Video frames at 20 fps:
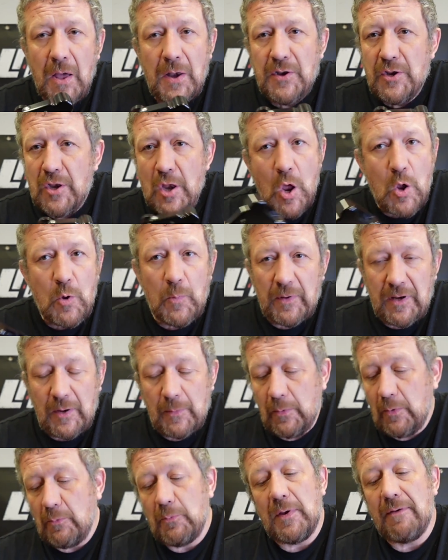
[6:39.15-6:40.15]

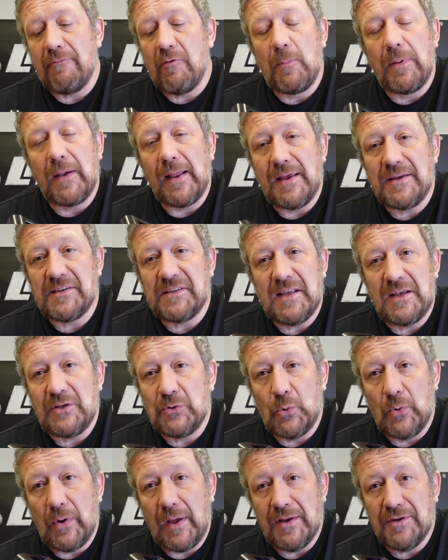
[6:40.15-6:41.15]
nobody would be replacing their
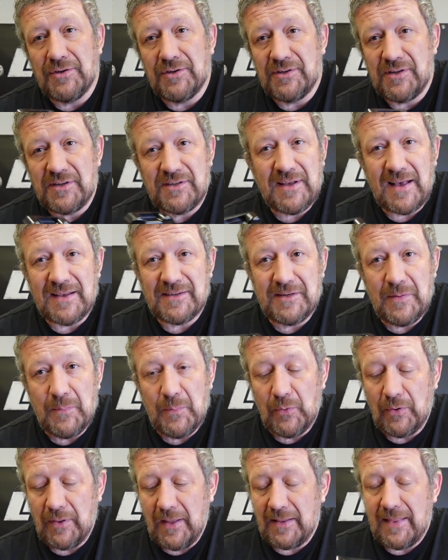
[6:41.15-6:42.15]
door hinges. It's that
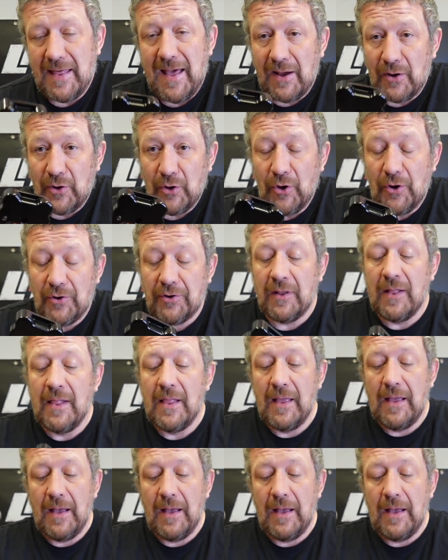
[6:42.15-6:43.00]
simple, they're that good.